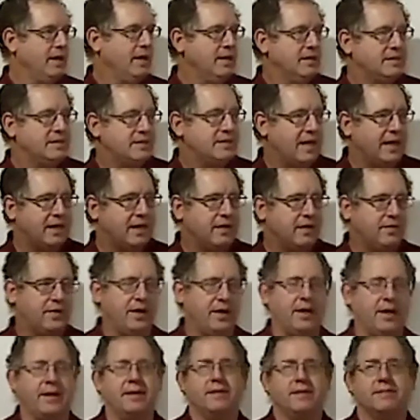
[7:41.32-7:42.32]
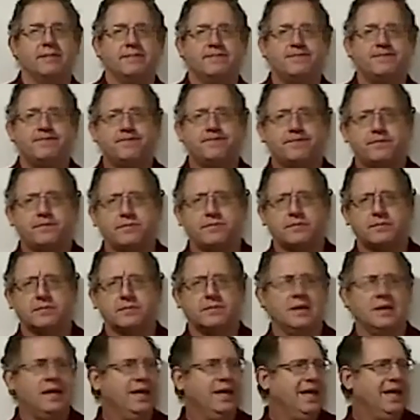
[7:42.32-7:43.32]
Second thing,
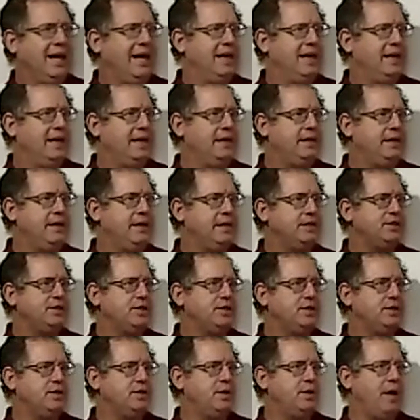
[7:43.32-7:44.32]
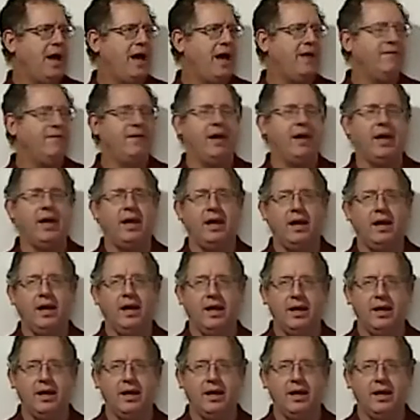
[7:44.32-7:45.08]
in addition to having